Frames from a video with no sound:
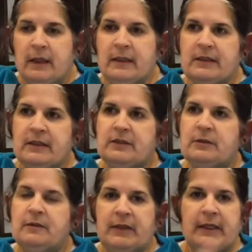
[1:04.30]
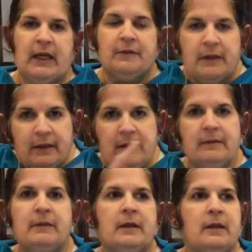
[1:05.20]
It's, it's sort of like
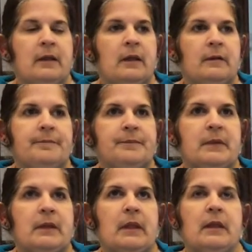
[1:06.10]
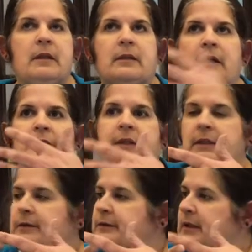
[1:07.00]
everything
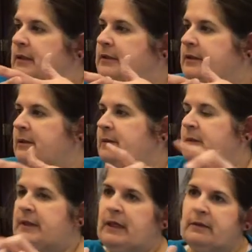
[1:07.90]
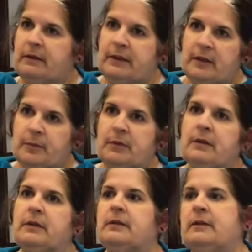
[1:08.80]
dovetails. So mm-hmm. without an
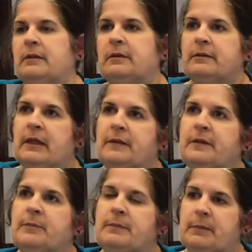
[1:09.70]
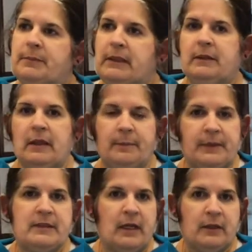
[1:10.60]
airport, you don't have a, a big
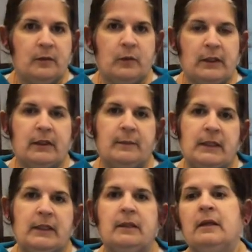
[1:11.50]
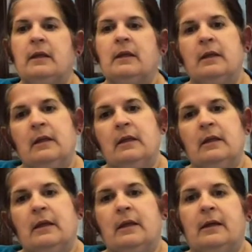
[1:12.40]
company's not going to want to come in.
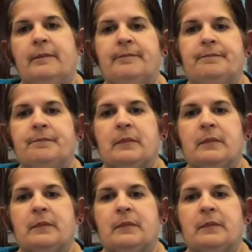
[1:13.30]
Um,